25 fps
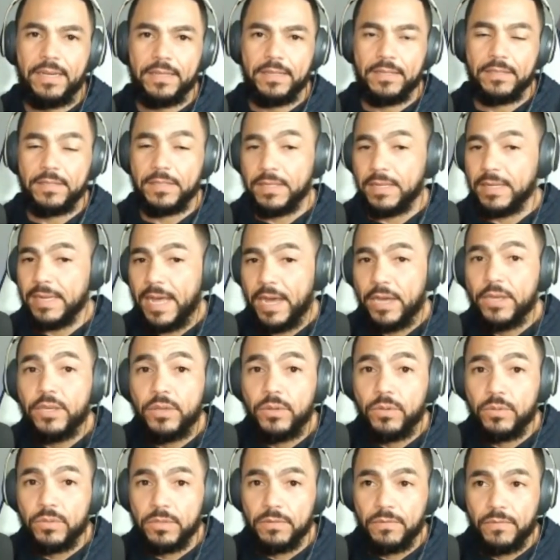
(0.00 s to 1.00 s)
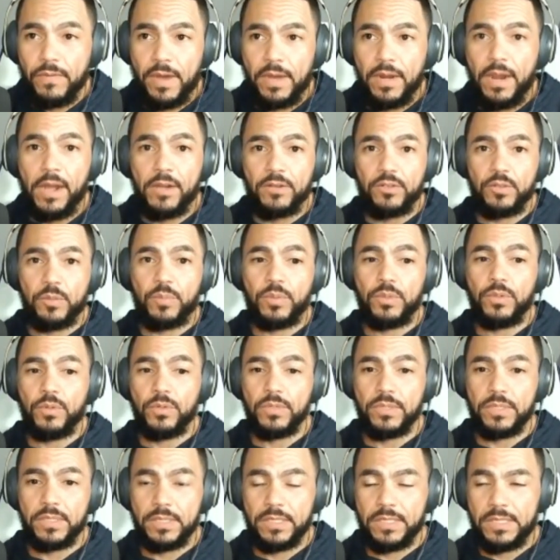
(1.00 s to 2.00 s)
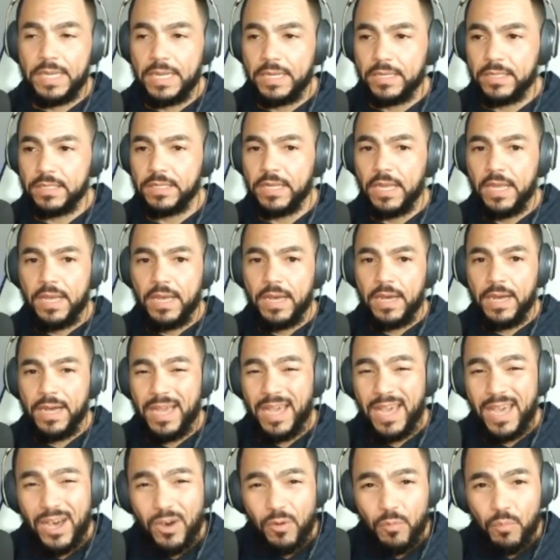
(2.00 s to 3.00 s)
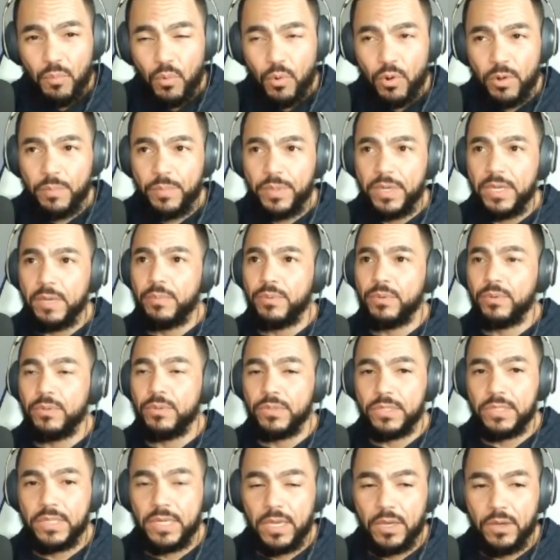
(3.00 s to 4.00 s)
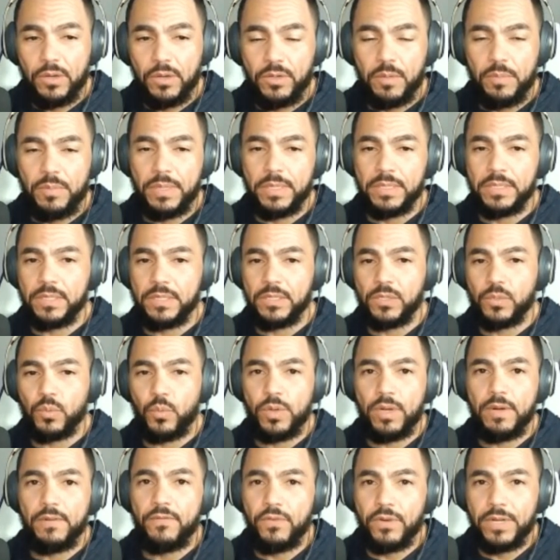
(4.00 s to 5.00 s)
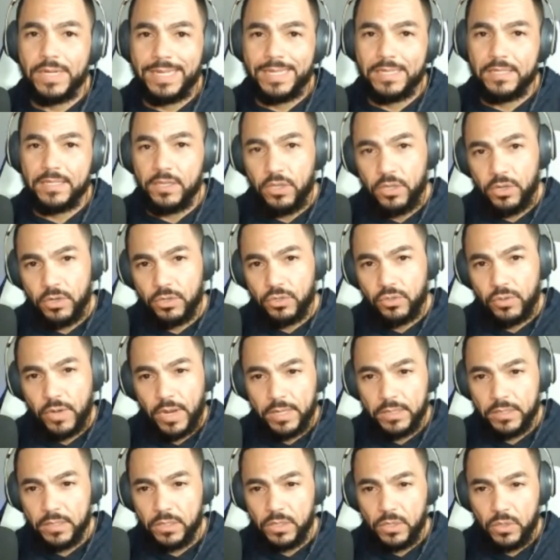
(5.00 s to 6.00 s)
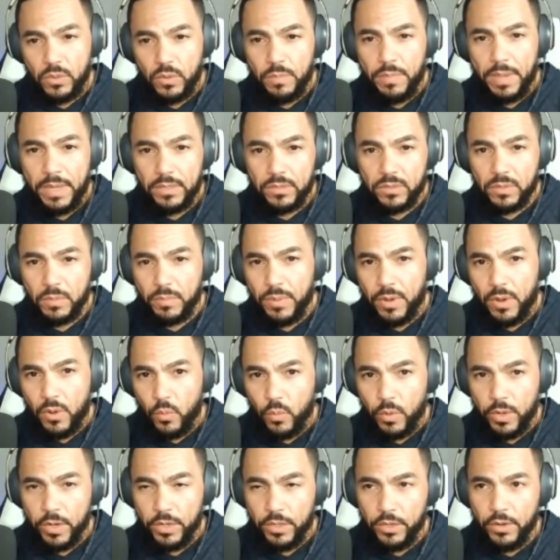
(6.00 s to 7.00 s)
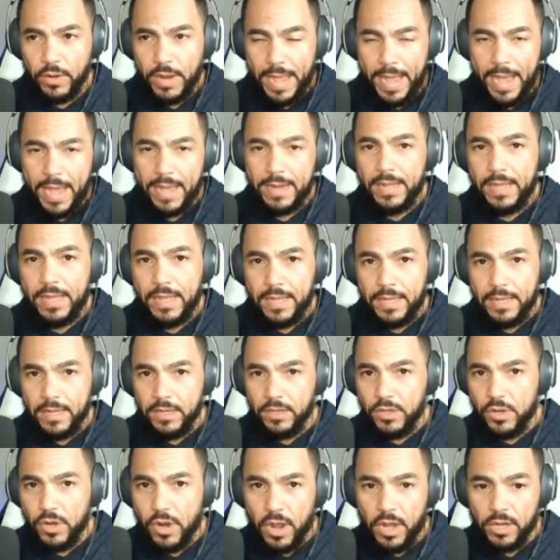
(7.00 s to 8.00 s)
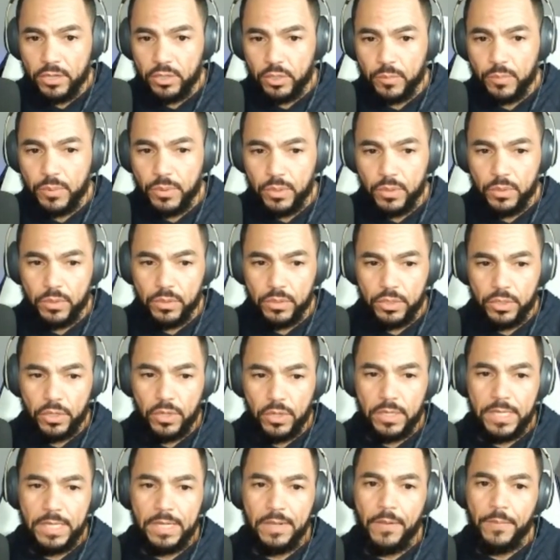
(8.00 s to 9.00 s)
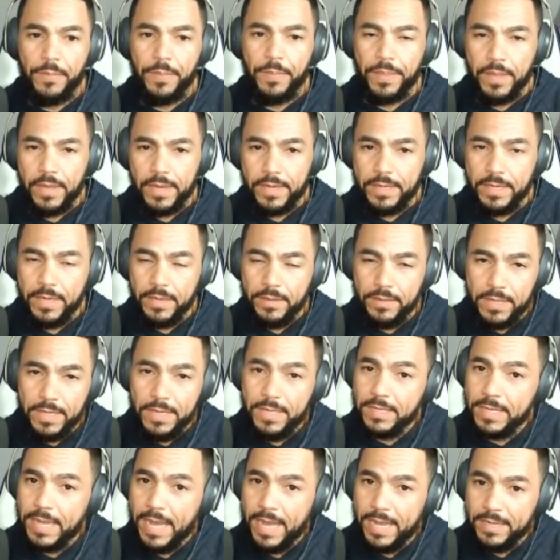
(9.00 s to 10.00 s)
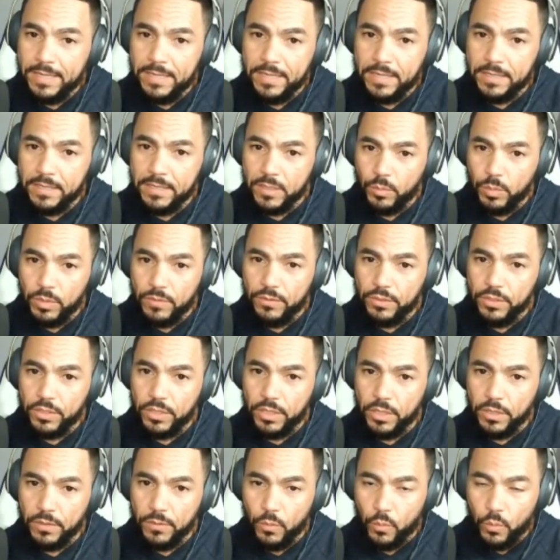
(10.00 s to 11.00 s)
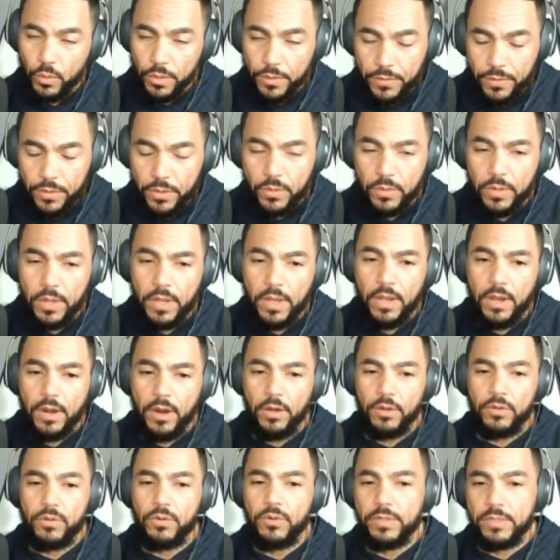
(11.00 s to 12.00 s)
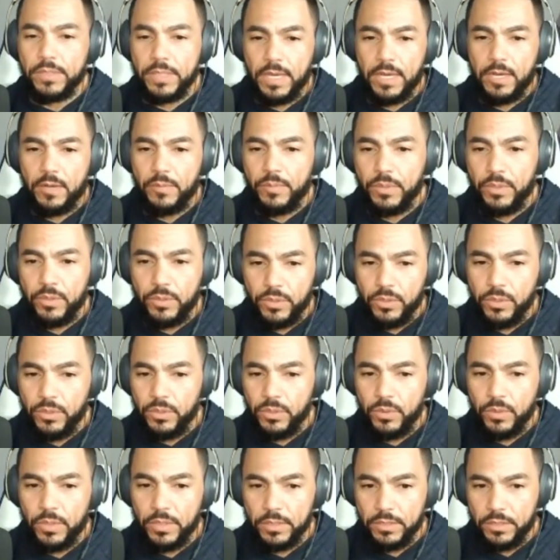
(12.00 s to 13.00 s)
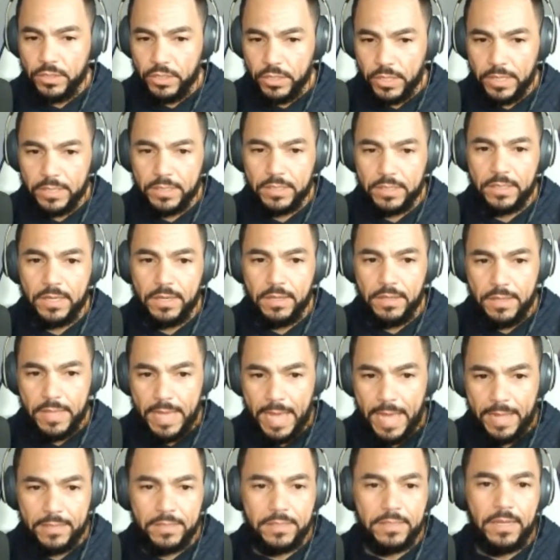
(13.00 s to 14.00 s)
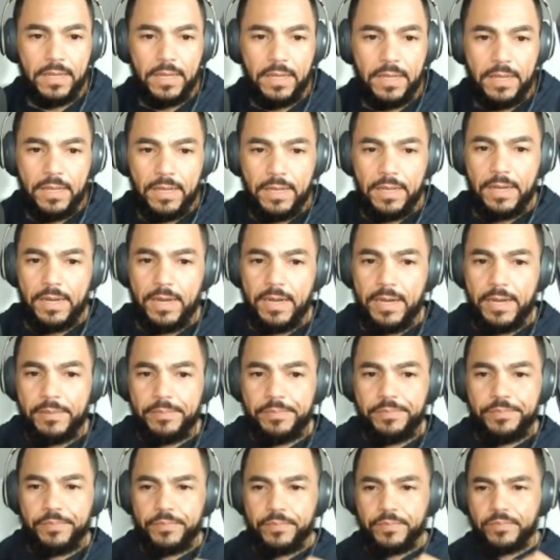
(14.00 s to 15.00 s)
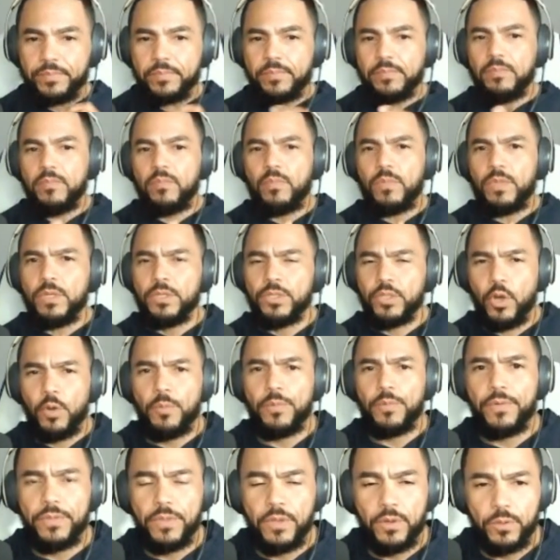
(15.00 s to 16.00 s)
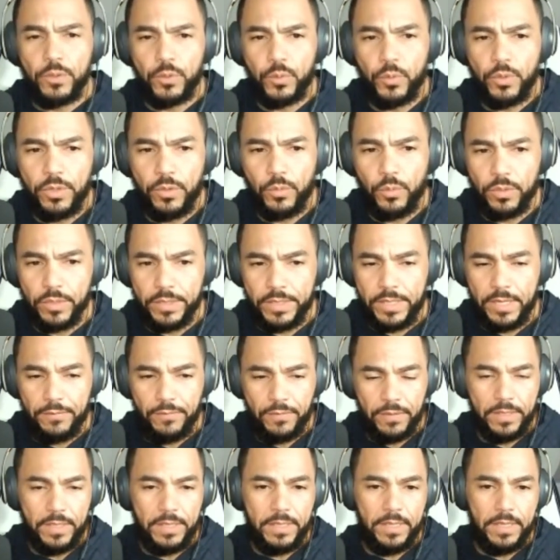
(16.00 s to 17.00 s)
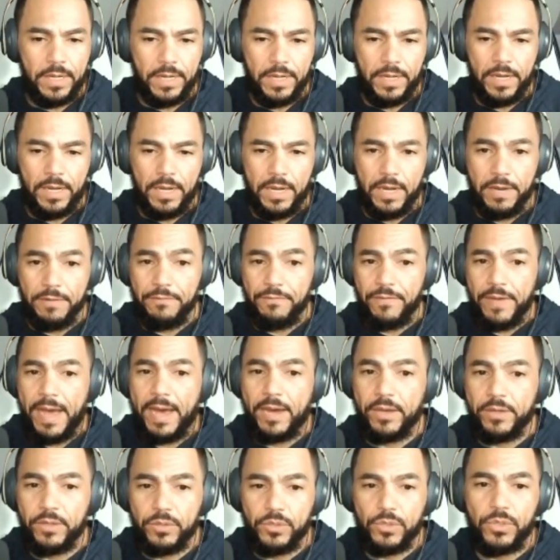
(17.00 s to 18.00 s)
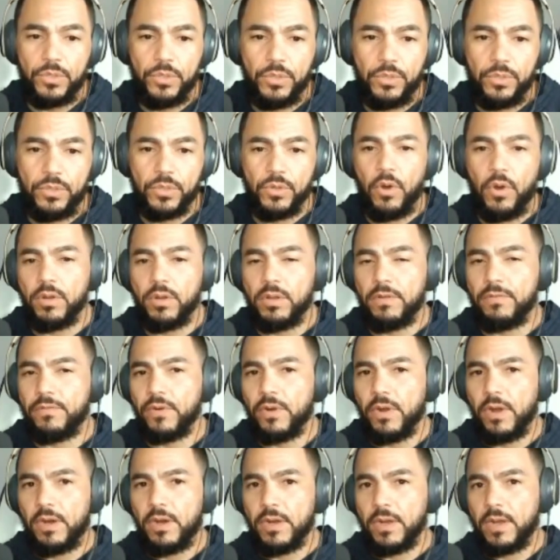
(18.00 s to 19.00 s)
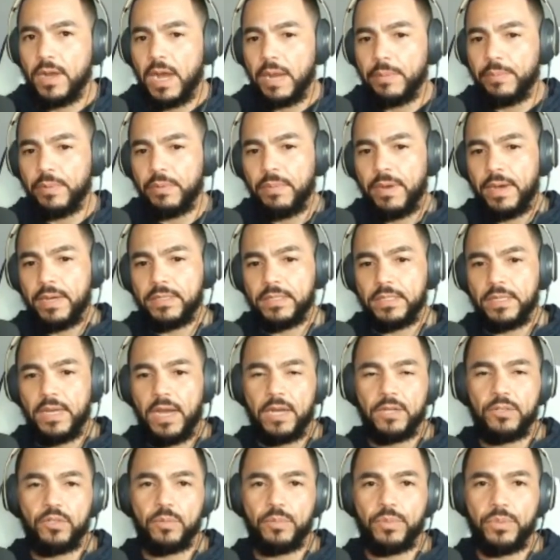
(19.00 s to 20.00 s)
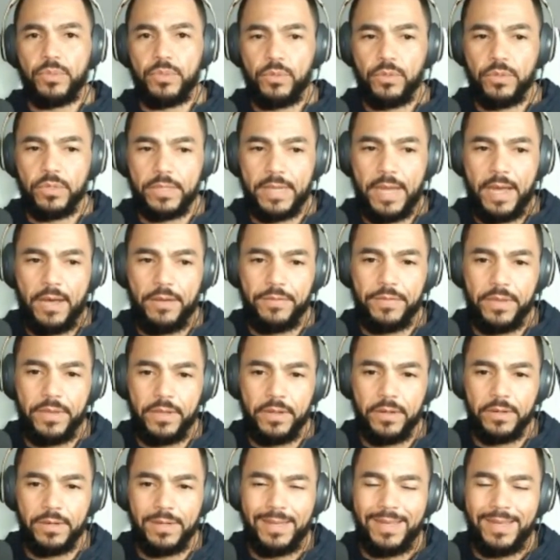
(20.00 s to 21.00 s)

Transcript: It's going to allow you to find entrepreneur success, help more people scale your business, whatever it is that you're trying to do based upon where you're at in your entrepreneur journey. Again, these ideas that we've shared with you are going to help you do just that. So hopefully those were definitely of value to you, to all of our uncompromising entrepreneurs out there.